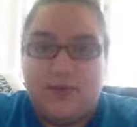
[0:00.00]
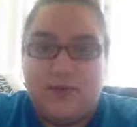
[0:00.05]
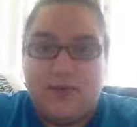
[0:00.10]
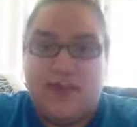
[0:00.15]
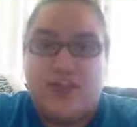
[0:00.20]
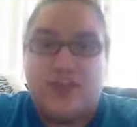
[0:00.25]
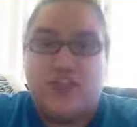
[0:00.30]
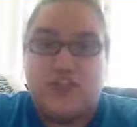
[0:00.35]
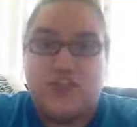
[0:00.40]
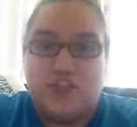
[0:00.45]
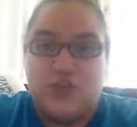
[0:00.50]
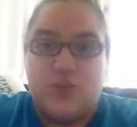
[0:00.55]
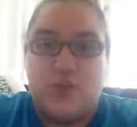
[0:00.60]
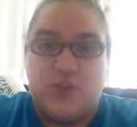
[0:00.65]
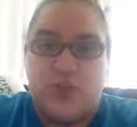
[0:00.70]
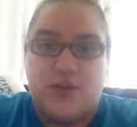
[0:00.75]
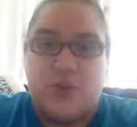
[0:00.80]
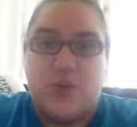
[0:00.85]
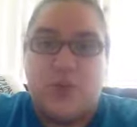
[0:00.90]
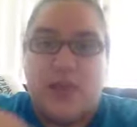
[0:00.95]
He
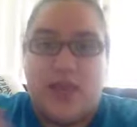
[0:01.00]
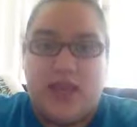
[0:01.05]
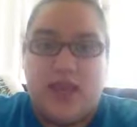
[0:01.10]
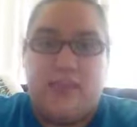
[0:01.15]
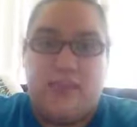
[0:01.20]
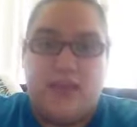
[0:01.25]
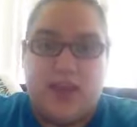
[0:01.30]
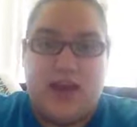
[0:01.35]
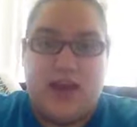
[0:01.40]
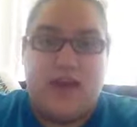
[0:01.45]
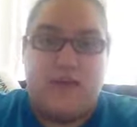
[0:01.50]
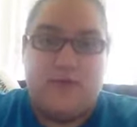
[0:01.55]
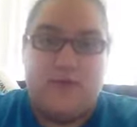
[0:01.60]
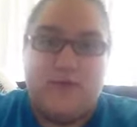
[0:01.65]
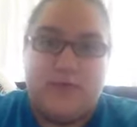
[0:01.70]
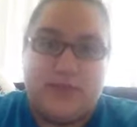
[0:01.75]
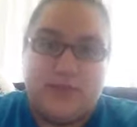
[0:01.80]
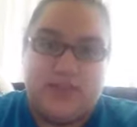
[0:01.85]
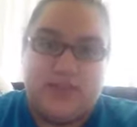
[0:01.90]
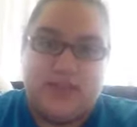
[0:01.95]
had waken me up from
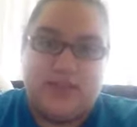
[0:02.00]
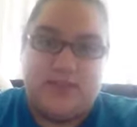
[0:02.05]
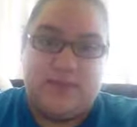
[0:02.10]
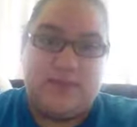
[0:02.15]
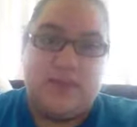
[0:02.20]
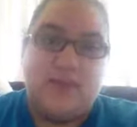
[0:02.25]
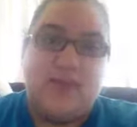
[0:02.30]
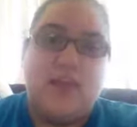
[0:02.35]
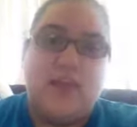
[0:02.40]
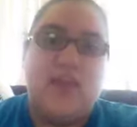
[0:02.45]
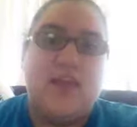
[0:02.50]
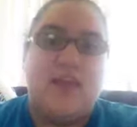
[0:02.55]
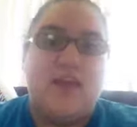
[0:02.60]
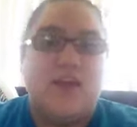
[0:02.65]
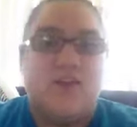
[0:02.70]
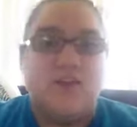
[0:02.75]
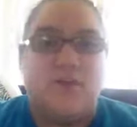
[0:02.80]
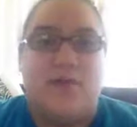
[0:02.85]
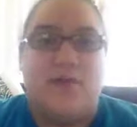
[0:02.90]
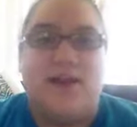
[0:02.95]
my sleep,
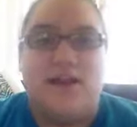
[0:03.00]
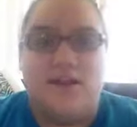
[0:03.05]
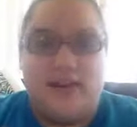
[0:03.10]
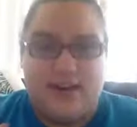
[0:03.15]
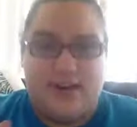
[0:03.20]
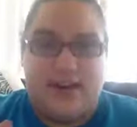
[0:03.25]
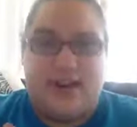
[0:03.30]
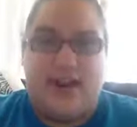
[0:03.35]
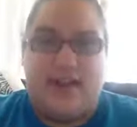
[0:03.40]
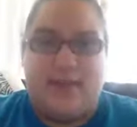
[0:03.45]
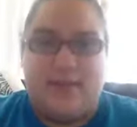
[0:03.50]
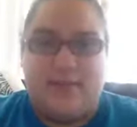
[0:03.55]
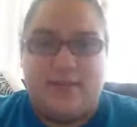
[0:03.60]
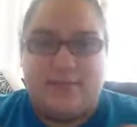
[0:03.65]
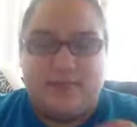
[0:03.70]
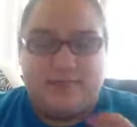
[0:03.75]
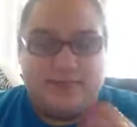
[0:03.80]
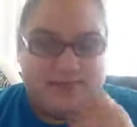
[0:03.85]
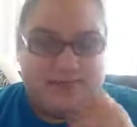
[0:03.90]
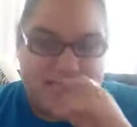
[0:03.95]
from my nap.
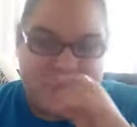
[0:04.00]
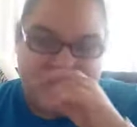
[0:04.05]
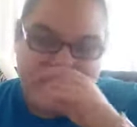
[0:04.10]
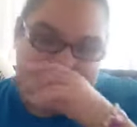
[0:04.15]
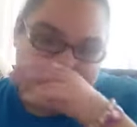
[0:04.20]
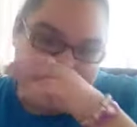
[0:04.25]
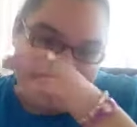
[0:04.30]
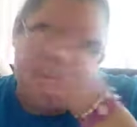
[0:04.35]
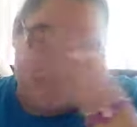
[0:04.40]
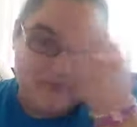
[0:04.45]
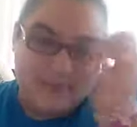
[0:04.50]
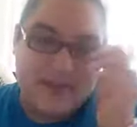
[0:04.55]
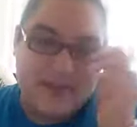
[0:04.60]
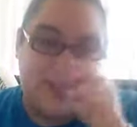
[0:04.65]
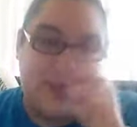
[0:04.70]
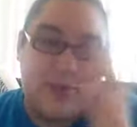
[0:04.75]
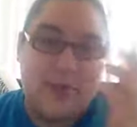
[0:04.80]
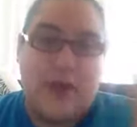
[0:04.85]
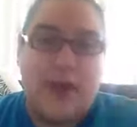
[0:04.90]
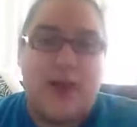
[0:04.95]

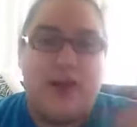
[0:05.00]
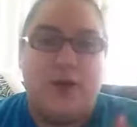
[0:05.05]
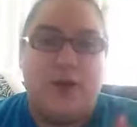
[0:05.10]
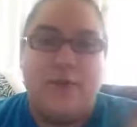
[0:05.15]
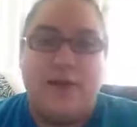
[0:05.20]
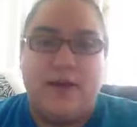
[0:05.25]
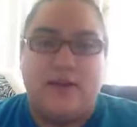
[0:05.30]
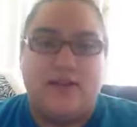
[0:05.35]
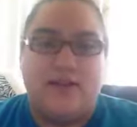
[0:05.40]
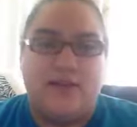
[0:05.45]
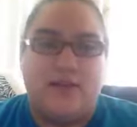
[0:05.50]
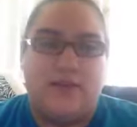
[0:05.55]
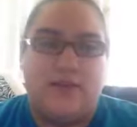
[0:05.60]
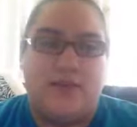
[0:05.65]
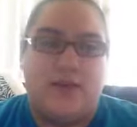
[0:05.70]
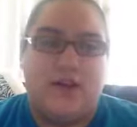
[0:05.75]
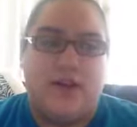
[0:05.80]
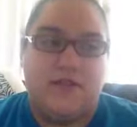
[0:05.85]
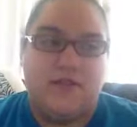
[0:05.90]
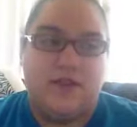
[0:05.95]
Because I go back to sleep
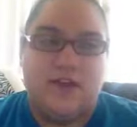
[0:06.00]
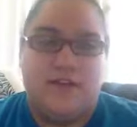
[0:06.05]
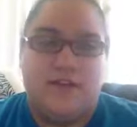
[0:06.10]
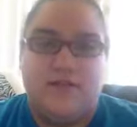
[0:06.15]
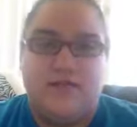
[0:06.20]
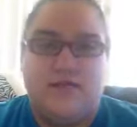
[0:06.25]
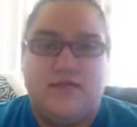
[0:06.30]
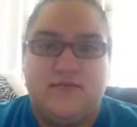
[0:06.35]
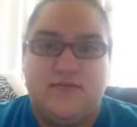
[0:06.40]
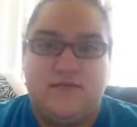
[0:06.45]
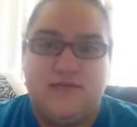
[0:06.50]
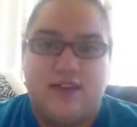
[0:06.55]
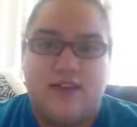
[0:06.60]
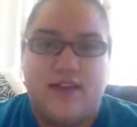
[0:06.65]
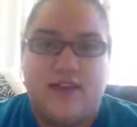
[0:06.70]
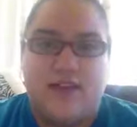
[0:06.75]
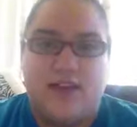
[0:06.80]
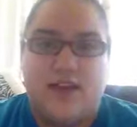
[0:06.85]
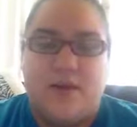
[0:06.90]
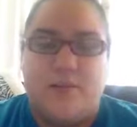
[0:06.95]
right after
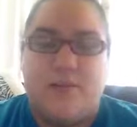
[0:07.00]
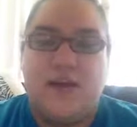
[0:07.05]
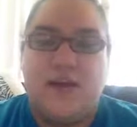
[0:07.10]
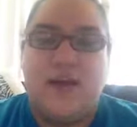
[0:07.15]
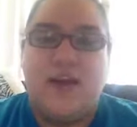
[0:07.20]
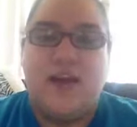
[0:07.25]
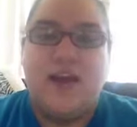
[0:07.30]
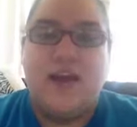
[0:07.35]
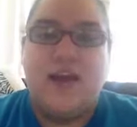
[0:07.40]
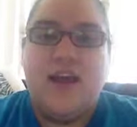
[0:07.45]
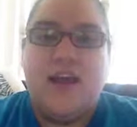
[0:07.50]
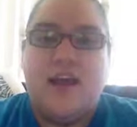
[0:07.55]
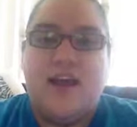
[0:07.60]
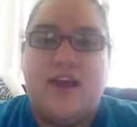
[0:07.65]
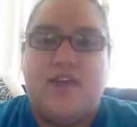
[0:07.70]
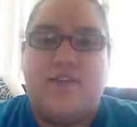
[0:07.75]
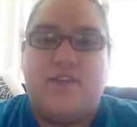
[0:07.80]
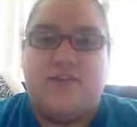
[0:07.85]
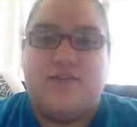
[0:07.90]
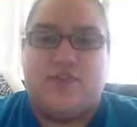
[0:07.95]
I get up
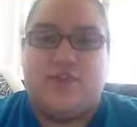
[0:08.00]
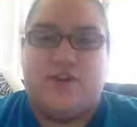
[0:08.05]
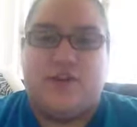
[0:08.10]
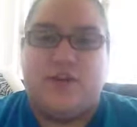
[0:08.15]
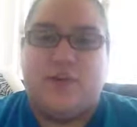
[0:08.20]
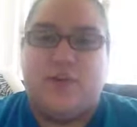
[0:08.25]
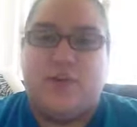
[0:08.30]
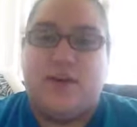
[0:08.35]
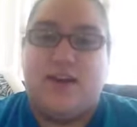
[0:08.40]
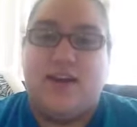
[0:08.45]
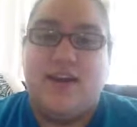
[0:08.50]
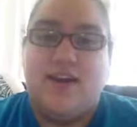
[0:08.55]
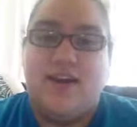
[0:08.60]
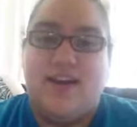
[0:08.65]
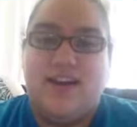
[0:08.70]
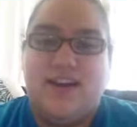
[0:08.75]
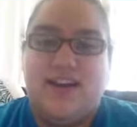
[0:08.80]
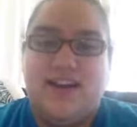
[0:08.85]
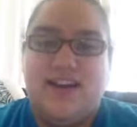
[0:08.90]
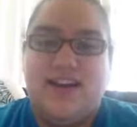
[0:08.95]
at 5:30 in the morning.
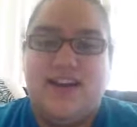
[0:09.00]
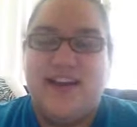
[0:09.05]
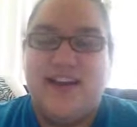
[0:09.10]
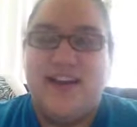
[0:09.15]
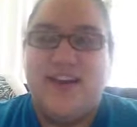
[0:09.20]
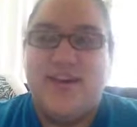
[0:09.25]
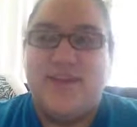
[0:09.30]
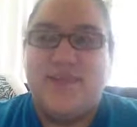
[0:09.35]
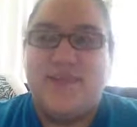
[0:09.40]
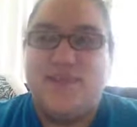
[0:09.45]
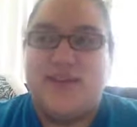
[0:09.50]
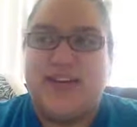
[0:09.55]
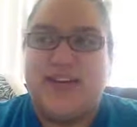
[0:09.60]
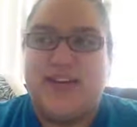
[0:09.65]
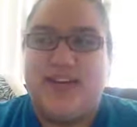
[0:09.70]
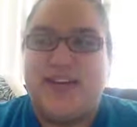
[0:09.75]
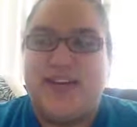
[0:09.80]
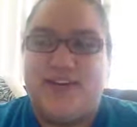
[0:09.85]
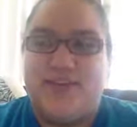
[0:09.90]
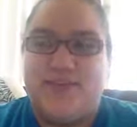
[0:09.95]
But,
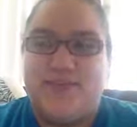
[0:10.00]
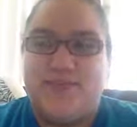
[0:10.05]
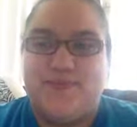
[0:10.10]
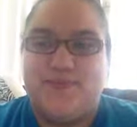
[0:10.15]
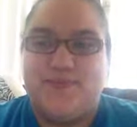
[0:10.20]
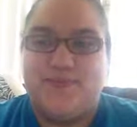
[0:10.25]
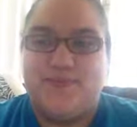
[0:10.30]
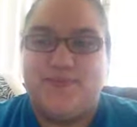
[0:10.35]
and